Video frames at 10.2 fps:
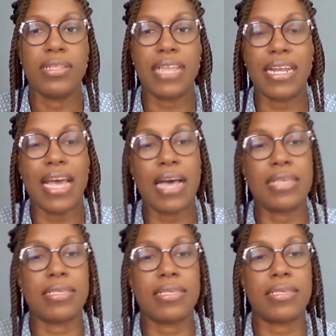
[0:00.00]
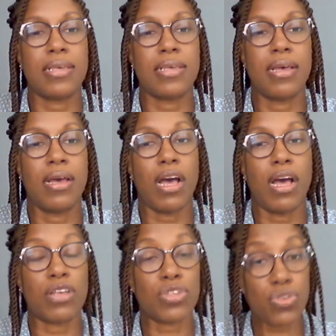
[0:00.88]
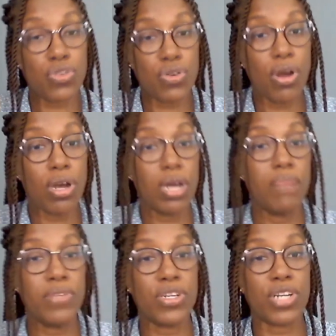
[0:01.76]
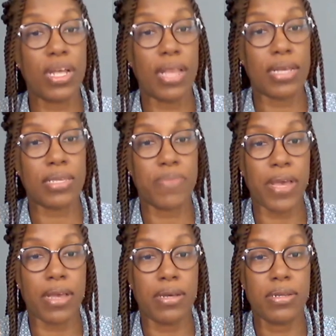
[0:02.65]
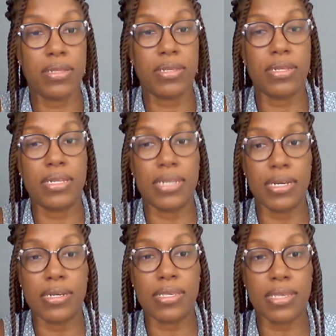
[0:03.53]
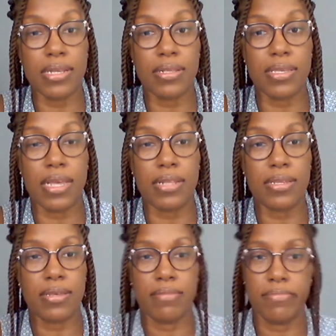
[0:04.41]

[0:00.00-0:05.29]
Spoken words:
that has a strong commercial aspect to their skill set,